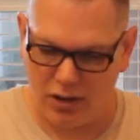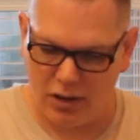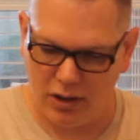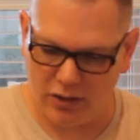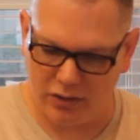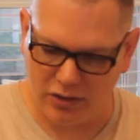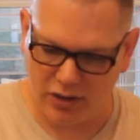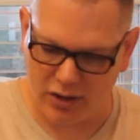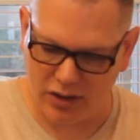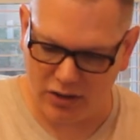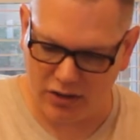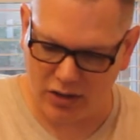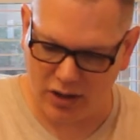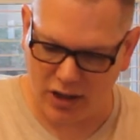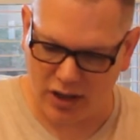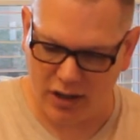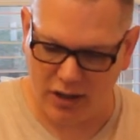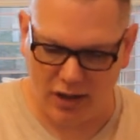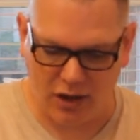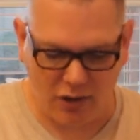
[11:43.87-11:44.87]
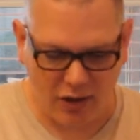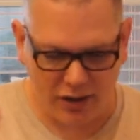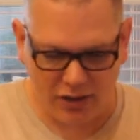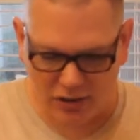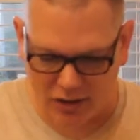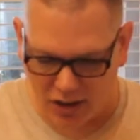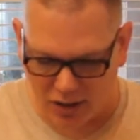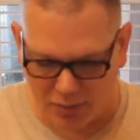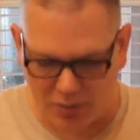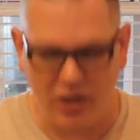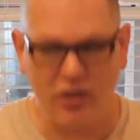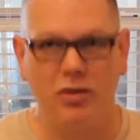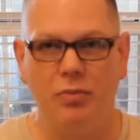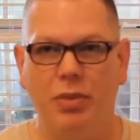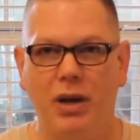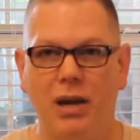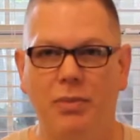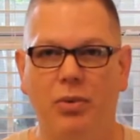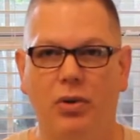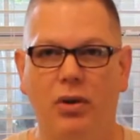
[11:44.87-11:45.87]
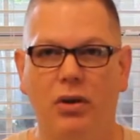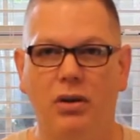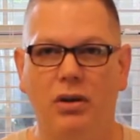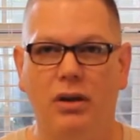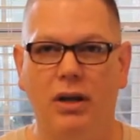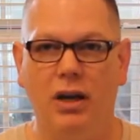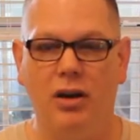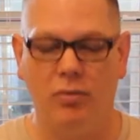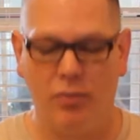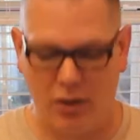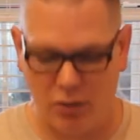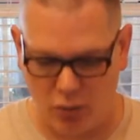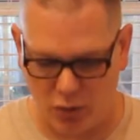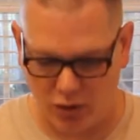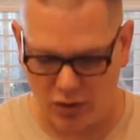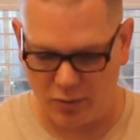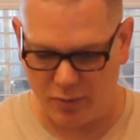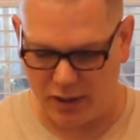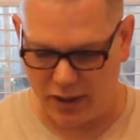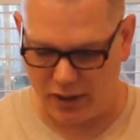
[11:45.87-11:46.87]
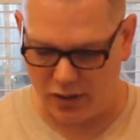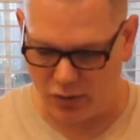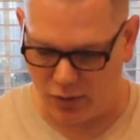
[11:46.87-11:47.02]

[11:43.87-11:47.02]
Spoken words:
and set it aside. Now I set a piece of paper down on my workspace